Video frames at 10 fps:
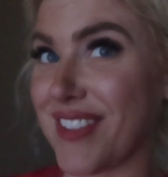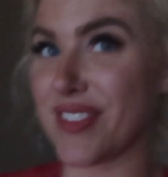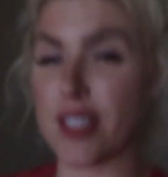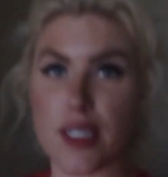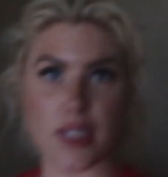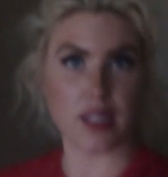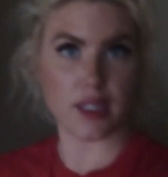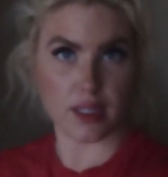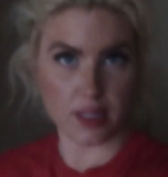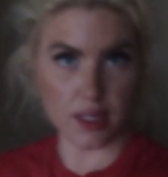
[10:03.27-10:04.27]
a cute look.
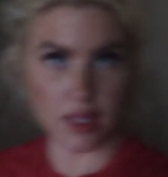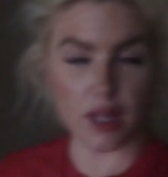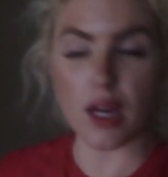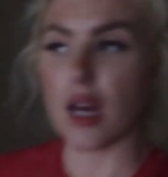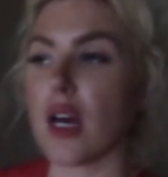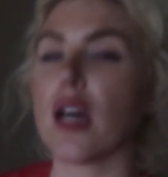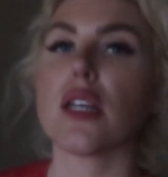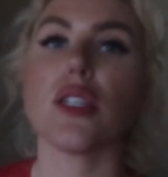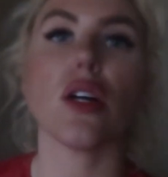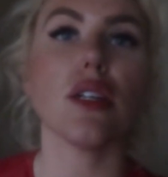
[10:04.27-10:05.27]

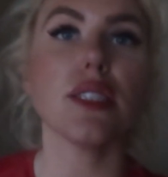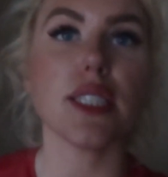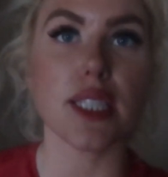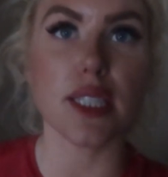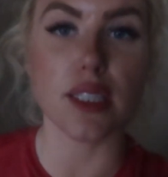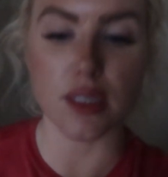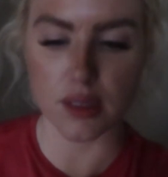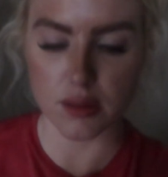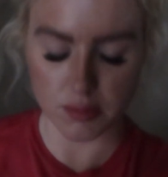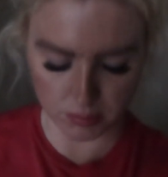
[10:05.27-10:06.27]
Y'all need,
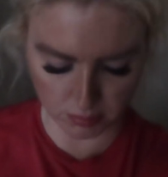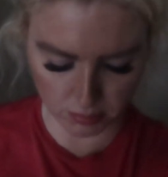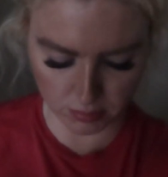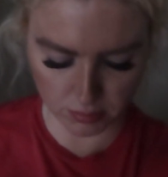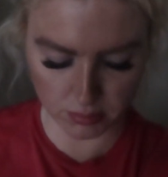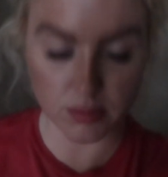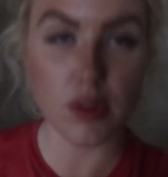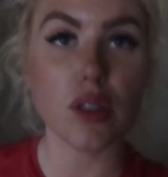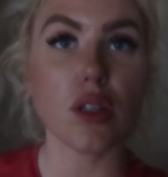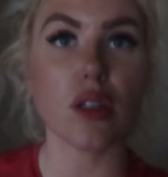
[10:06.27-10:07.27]

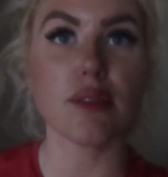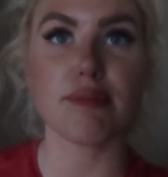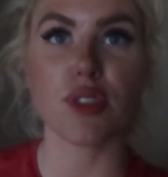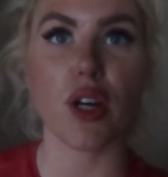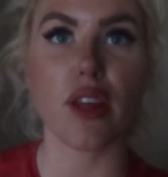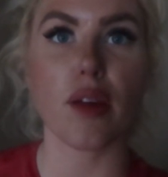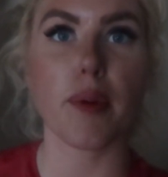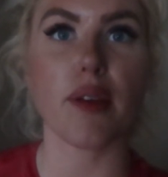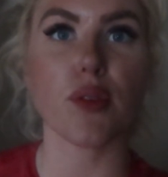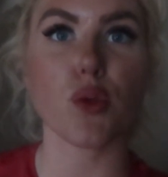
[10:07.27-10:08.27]
y'all, sorry, I thought
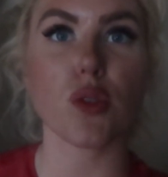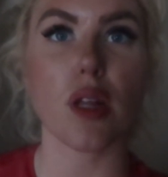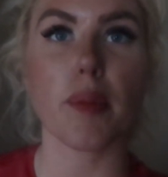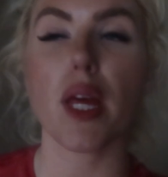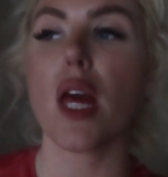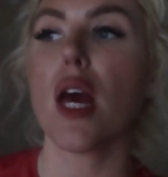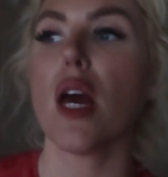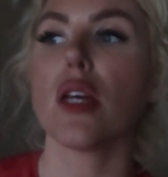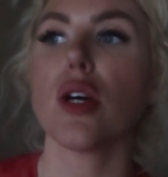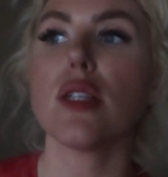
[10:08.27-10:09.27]
my headphones were still me.
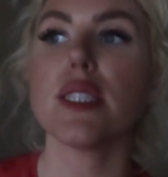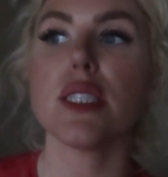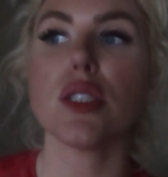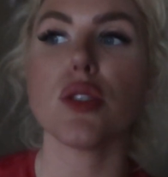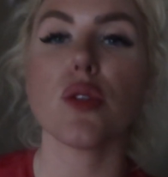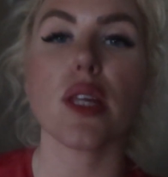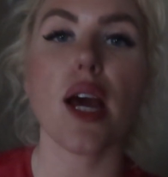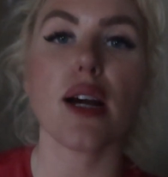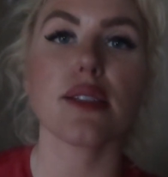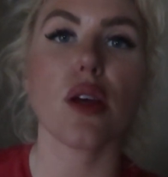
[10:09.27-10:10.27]
Y'all need to do
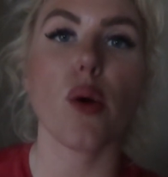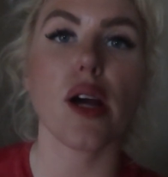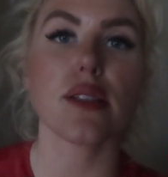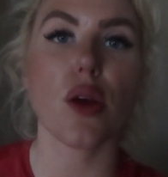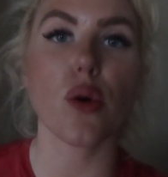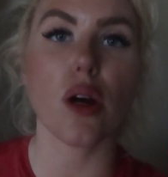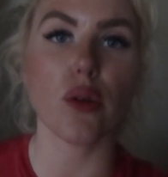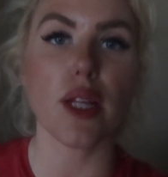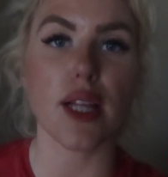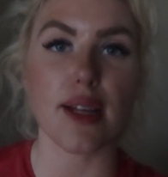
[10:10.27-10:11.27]
the XOXO
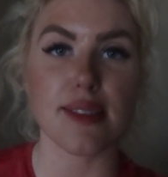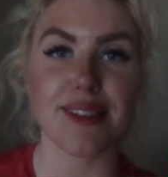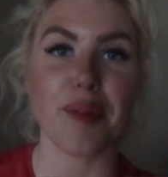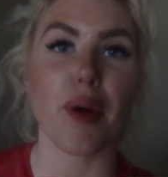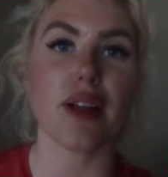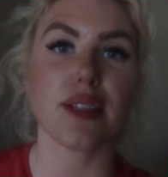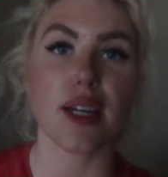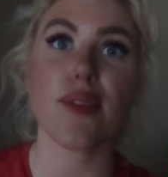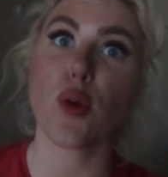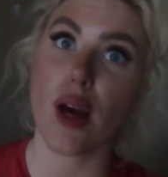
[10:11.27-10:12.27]
Cody classes on
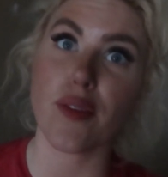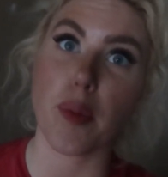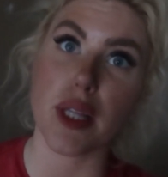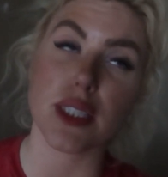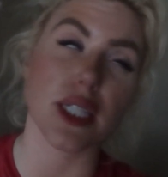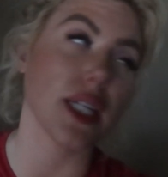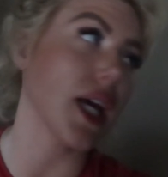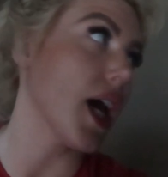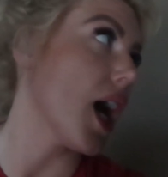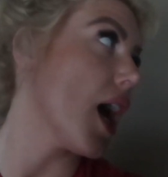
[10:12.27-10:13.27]
Peloton if you have a Peloton.
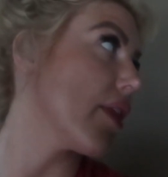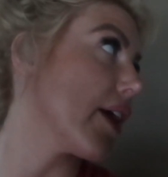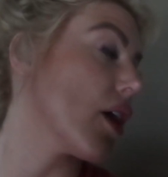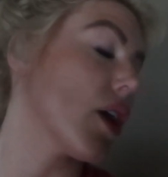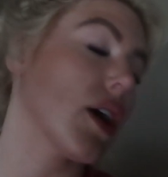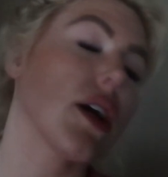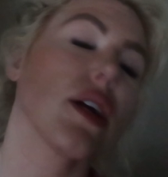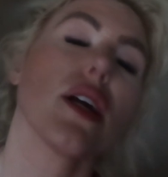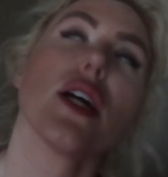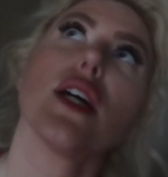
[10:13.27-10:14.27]
They
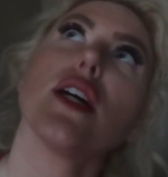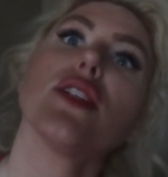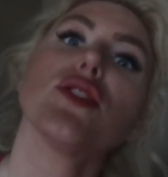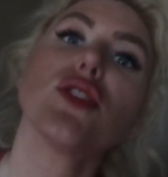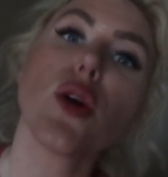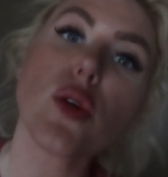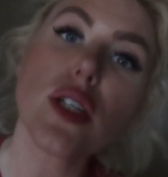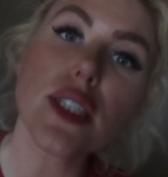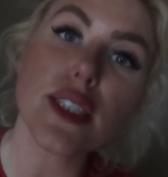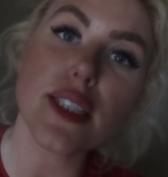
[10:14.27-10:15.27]
are so
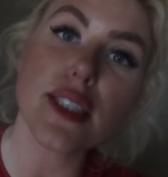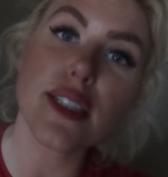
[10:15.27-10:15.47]
good,